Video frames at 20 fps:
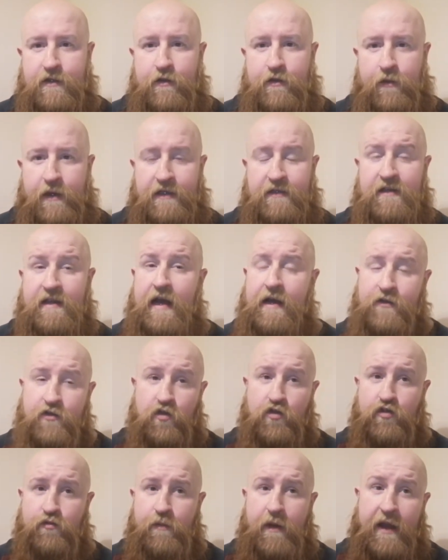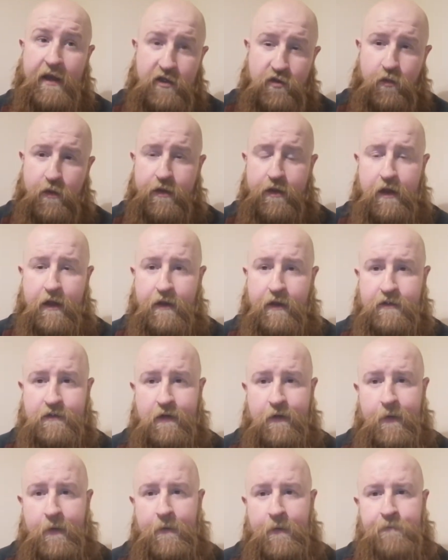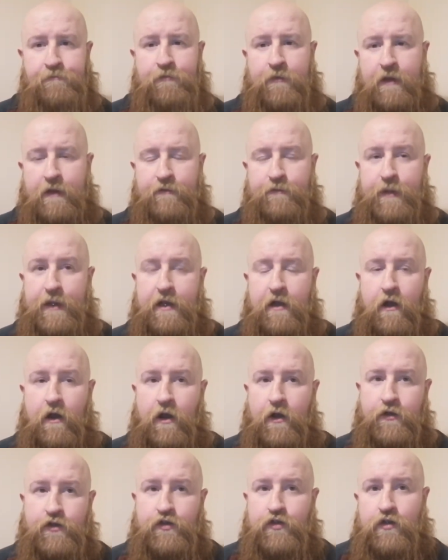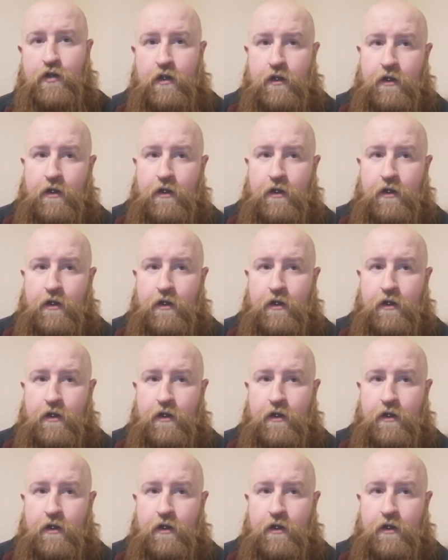and the reason that I touched base with things is because